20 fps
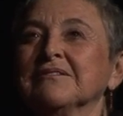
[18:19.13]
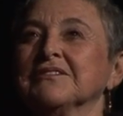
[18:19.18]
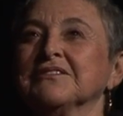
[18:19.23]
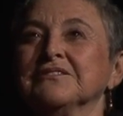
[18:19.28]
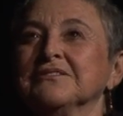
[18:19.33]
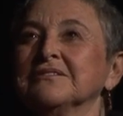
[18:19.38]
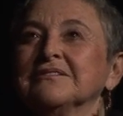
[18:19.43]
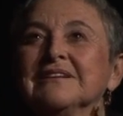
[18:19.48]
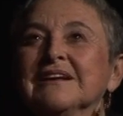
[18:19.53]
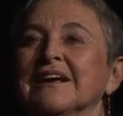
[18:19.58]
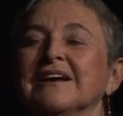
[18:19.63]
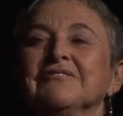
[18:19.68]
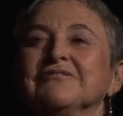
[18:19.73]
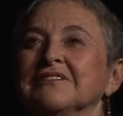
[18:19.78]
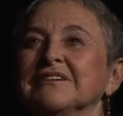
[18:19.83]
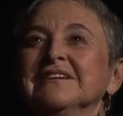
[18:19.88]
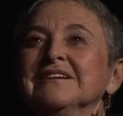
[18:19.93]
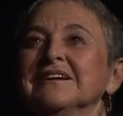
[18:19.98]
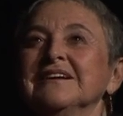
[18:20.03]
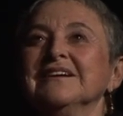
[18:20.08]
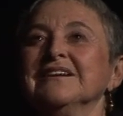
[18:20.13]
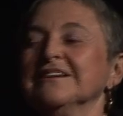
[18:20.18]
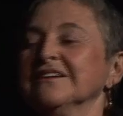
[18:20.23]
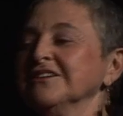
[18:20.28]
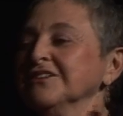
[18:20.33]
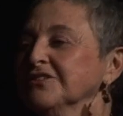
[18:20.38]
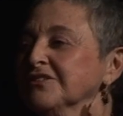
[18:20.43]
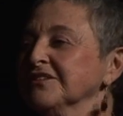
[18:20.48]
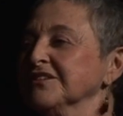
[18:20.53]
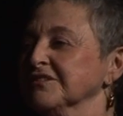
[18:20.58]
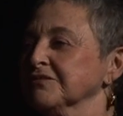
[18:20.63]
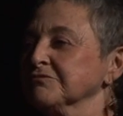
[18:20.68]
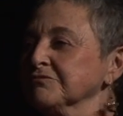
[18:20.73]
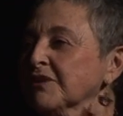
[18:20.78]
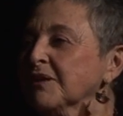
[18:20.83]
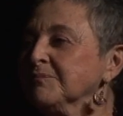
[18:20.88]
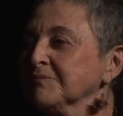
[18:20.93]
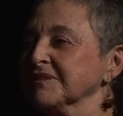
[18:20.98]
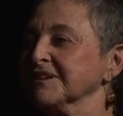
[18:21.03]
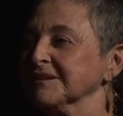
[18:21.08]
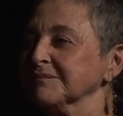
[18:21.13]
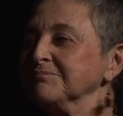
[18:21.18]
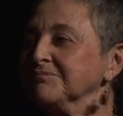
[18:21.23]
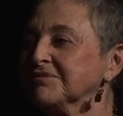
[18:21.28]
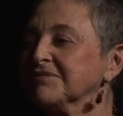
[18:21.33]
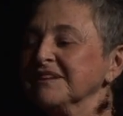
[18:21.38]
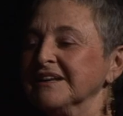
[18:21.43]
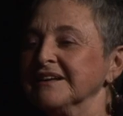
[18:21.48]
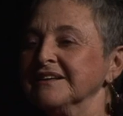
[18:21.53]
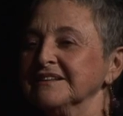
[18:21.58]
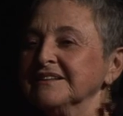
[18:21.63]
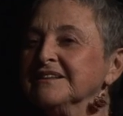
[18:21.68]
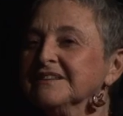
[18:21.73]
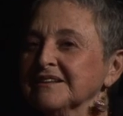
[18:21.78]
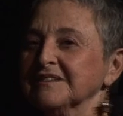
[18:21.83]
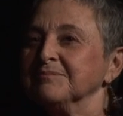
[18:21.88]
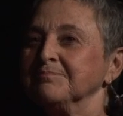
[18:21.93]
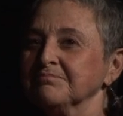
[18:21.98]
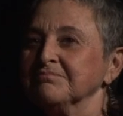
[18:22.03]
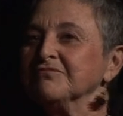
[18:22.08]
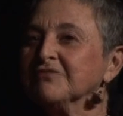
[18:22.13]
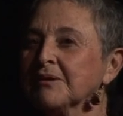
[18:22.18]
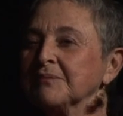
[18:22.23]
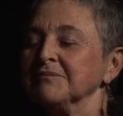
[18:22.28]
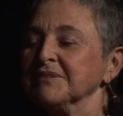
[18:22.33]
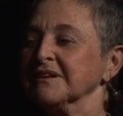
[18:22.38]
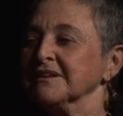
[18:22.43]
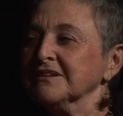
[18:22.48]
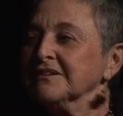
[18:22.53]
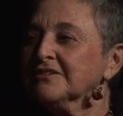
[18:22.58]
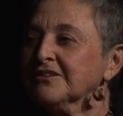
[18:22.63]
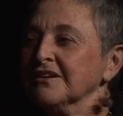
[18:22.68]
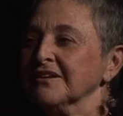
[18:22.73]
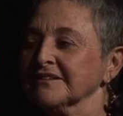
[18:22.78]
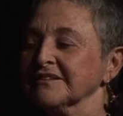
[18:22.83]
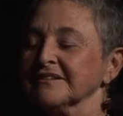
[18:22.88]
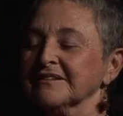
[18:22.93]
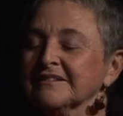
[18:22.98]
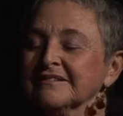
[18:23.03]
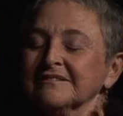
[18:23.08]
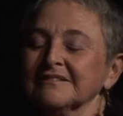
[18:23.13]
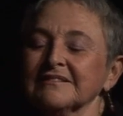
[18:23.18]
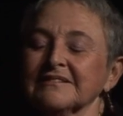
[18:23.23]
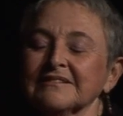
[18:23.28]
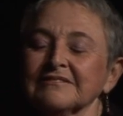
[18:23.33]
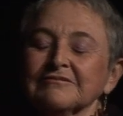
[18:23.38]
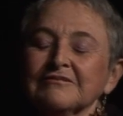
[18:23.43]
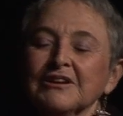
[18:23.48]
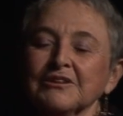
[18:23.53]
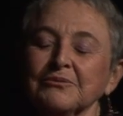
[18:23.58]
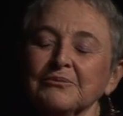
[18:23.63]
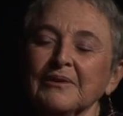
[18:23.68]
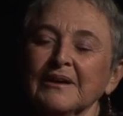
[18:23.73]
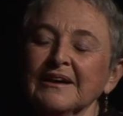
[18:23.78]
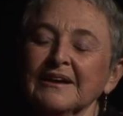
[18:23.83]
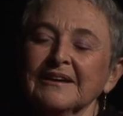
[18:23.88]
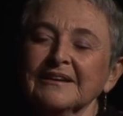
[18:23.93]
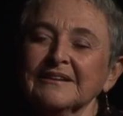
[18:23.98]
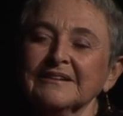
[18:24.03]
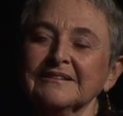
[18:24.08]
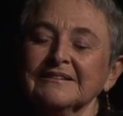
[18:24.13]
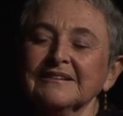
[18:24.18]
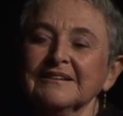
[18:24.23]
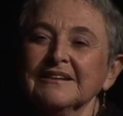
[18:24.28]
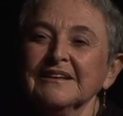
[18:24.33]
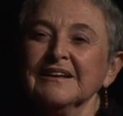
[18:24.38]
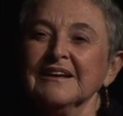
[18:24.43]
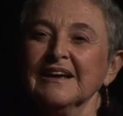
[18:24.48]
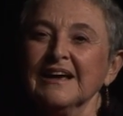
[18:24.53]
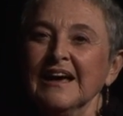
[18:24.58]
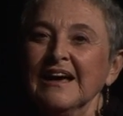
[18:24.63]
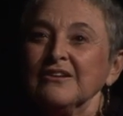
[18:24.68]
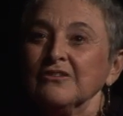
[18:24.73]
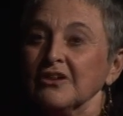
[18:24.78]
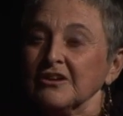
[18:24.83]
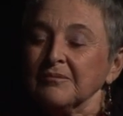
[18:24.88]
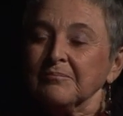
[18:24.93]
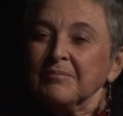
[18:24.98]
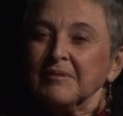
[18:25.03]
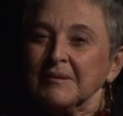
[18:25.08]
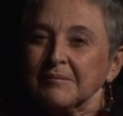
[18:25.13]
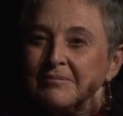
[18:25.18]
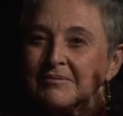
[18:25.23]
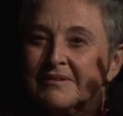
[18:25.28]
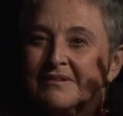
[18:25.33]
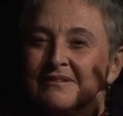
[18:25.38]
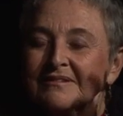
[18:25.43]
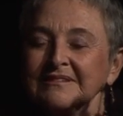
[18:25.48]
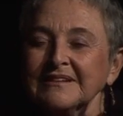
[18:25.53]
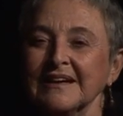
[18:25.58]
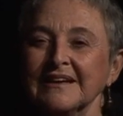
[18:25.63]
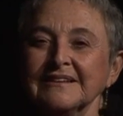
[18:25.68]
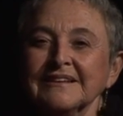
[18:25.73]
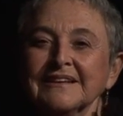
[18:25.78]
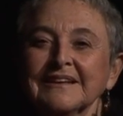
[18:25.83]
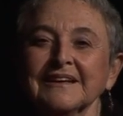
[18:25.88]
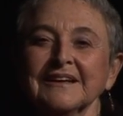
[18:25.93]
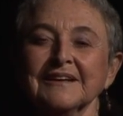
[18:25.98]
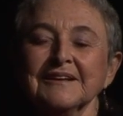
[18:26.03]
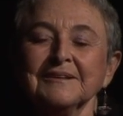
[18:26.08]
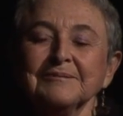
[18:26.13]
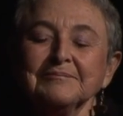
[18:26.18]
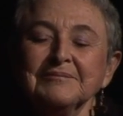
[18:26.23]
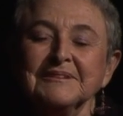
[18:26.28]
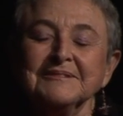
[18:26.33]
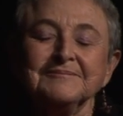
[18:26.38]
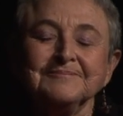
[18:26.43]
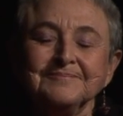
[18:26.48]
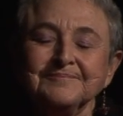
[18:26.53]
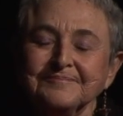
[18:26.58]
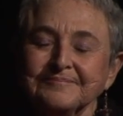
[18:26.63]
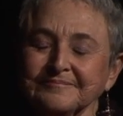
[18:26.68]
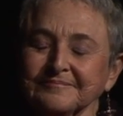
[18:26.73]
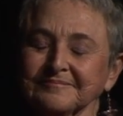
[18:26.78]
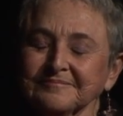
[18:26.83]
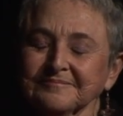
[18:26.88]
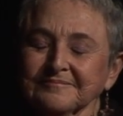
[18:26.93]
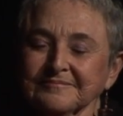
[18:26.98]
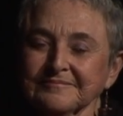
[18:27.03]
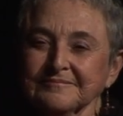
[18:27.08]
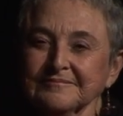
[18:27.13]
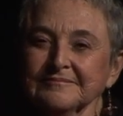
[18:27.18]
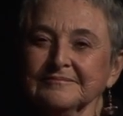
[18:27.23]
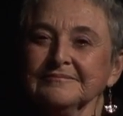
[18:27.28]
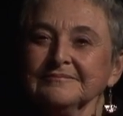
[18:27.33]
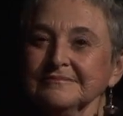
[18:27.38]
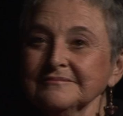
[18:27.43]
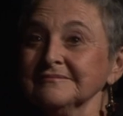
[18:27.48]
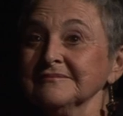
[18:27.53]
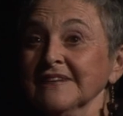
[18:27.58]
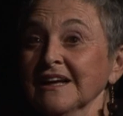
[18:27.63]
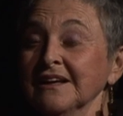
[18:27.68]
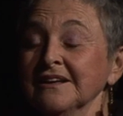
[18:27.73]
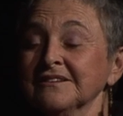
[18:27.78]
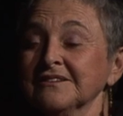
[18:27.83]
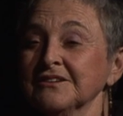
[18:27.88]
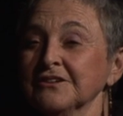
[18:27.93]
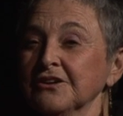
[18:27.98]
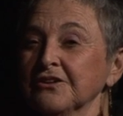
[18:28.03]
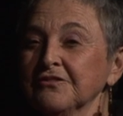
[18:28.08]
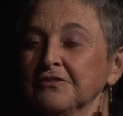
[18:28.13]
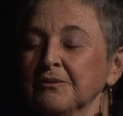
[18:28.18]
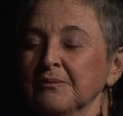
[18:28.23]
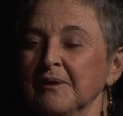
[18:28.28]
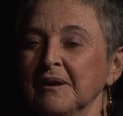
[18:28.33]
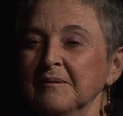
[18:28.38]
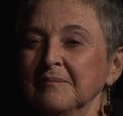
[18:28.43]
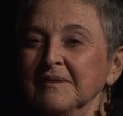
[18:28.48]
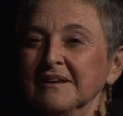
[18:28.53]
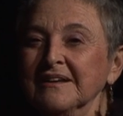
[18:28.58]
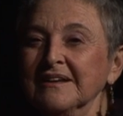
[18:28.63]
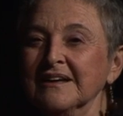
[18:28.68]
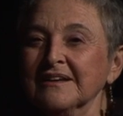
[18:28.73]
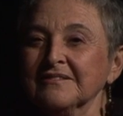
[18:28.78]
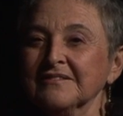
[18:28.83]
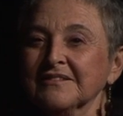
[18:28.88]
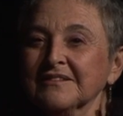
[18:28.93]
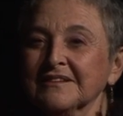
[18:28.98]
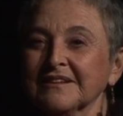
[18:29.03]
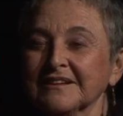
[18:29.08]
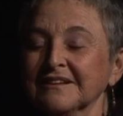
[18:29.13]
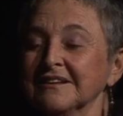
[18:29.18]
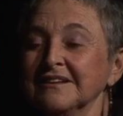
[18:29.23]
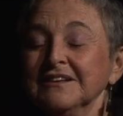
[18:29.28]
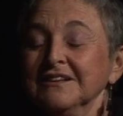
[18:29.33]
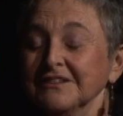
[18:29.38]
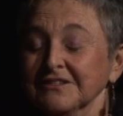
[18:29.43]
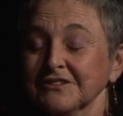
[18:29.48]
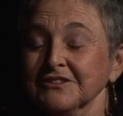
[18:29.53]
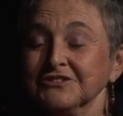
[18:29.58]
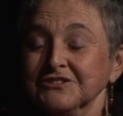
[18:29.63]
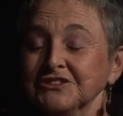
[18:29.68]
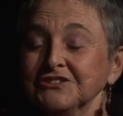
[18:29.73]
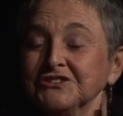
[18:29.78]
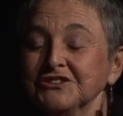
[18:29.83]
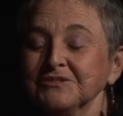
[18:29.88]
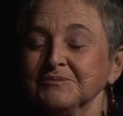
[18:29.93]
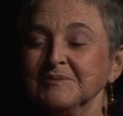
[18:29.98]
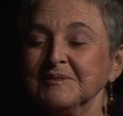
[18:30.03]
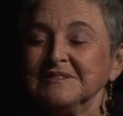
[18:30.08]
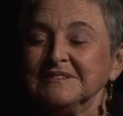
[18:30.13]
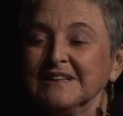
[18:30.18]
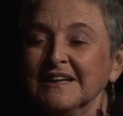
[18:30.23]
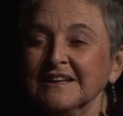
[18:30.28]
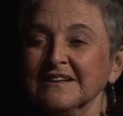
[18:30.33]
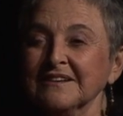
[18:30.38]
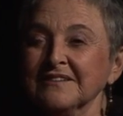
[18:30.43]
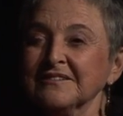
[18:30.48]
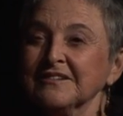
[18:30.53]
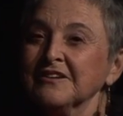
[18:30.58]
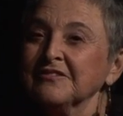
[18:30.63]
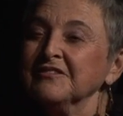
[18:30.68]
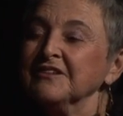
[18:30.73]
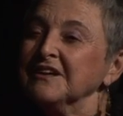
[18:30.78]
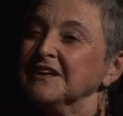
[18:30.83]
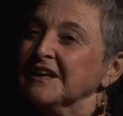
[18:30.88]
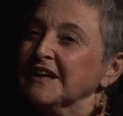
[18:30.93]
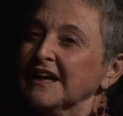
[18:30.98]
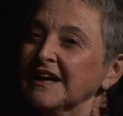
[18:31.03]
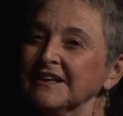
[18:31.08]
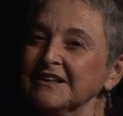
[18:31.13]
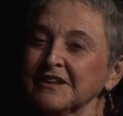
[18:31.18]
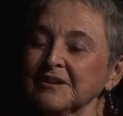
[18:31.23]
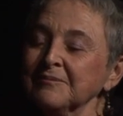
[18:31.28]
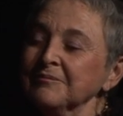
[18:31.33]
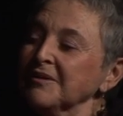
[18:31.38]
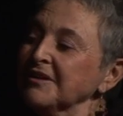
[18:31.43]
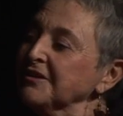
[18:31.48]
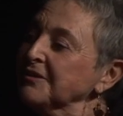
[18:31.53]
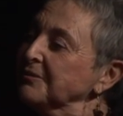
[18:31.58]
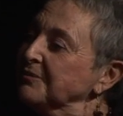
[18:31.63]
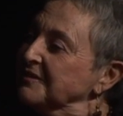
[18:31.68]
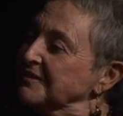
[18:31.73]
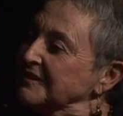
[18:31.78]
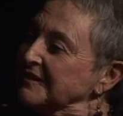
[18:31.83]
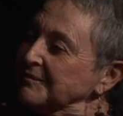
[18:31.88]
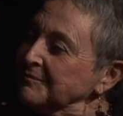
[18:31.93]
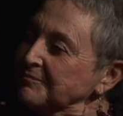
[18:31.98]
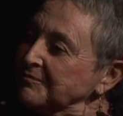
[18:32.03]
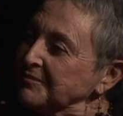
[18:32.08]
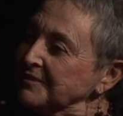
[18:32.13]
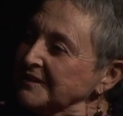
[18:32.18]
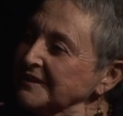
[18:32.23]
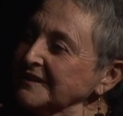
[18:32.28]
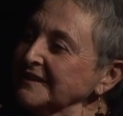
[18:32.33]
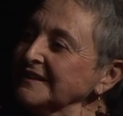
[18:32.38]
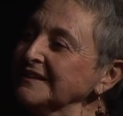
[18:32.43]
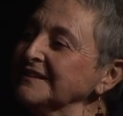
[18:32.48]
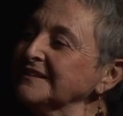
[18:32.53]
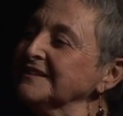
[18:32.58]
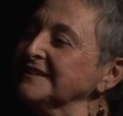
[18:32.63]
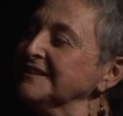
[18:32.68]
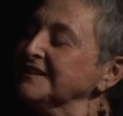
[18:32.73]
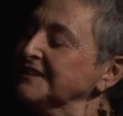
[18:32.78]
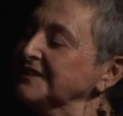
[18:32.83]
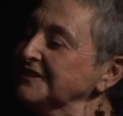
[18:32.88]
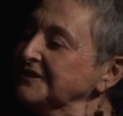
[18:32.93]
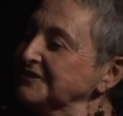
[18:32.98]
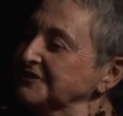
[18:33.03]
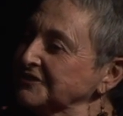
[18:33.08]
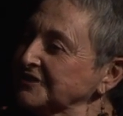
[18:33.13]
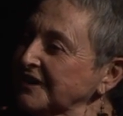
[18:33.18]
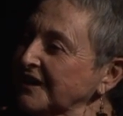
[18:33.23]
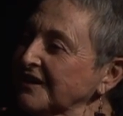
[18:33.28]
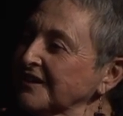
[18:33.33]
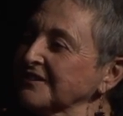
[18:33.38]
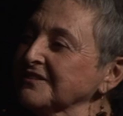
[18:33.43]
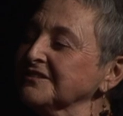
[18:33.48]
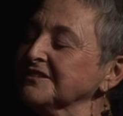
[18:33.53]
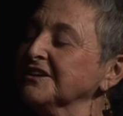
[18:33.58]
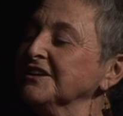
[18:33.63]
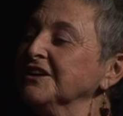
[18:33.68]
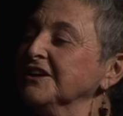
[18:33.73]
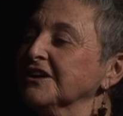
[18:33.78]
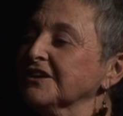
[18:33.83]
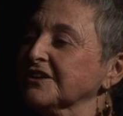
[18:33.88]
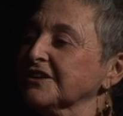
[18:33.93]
and I was 2.5, there's a rumbling plane, and it's rumbling along the runway, and all the people are standing up, and it's an overwhelming kind of a thing. So she's just beside herself, and her mother was completely just